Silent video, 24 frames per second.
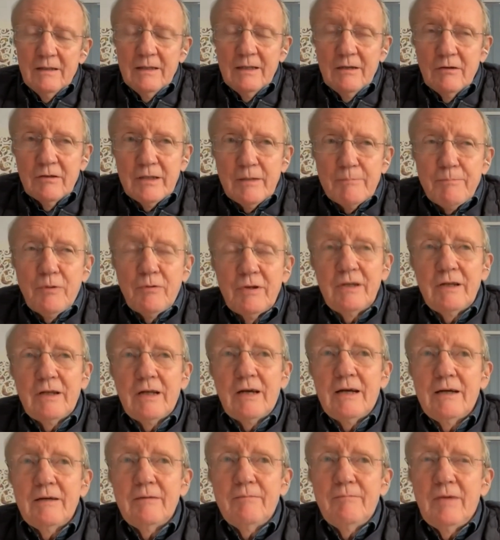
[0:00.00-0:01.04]
The other point
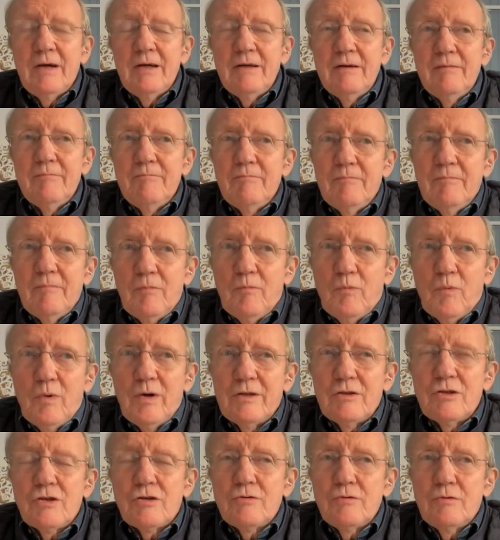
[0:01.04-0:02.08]
I
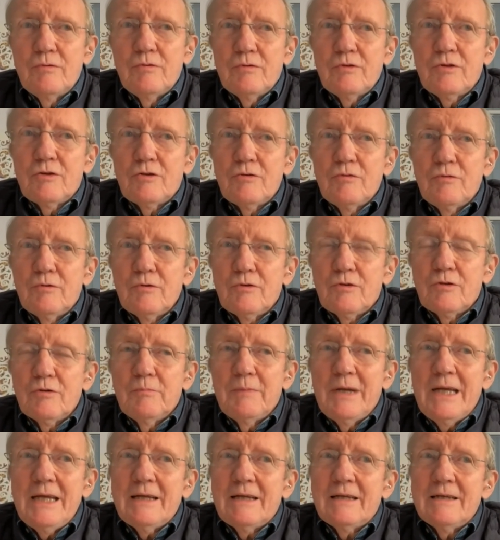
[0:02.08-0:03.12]
want to, to, to
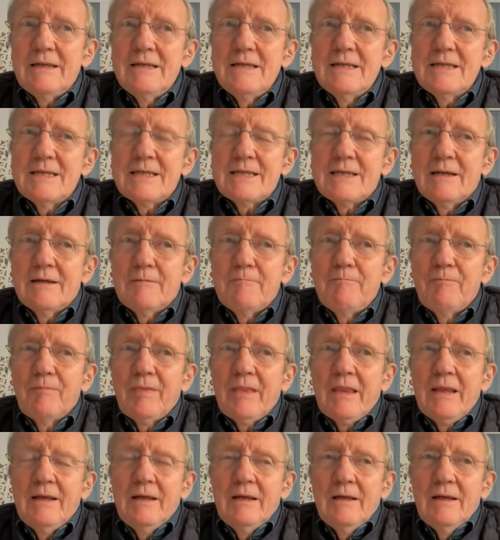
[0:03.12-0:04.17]
make is uh,
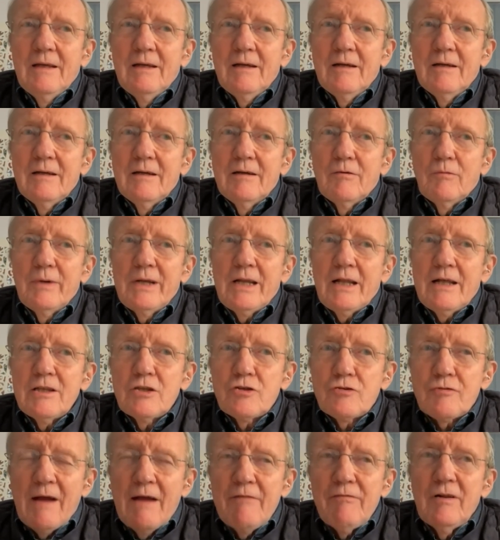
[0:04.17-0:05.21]
uh, when I
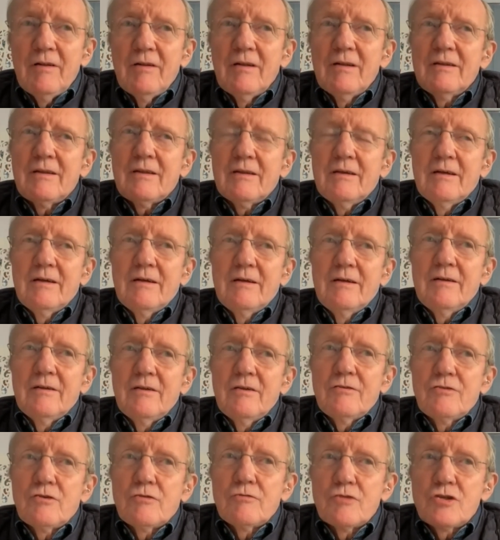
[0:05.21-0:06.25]
traveled
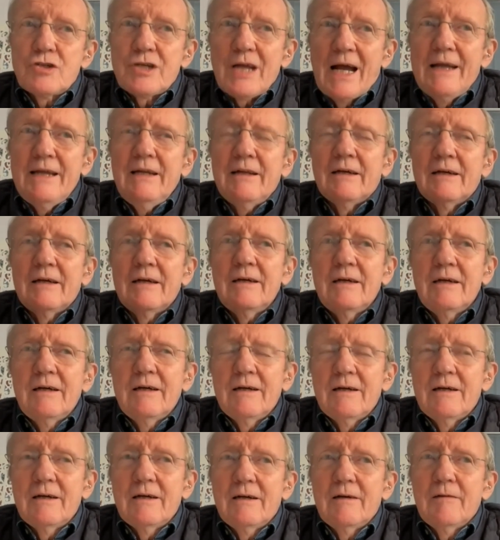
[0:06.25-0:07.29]
uh, to China
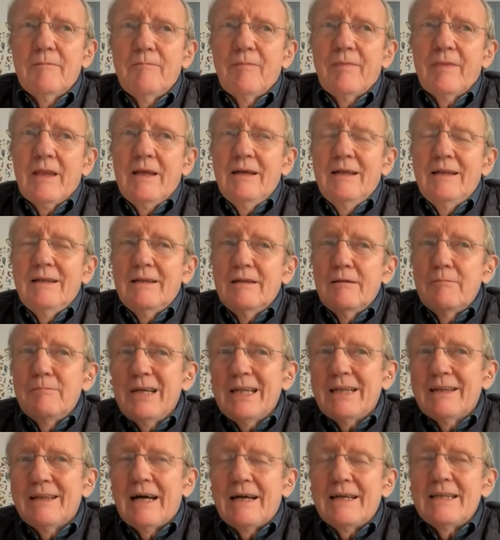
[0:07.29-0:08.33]
um, in the
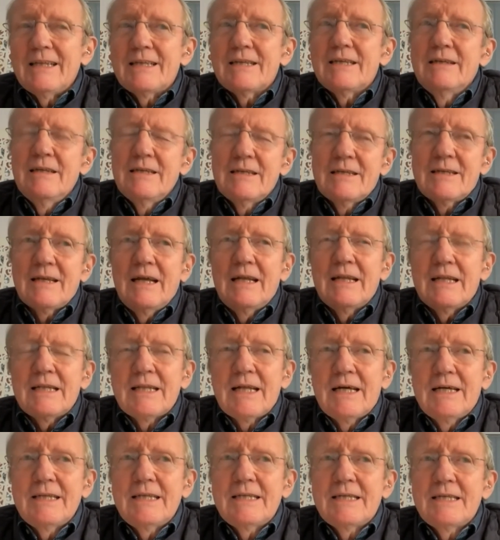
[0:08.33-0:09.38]
mid 90s and
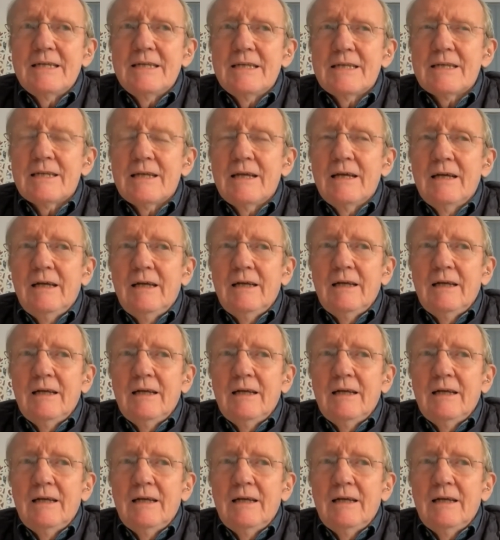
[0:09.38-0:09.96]
90s,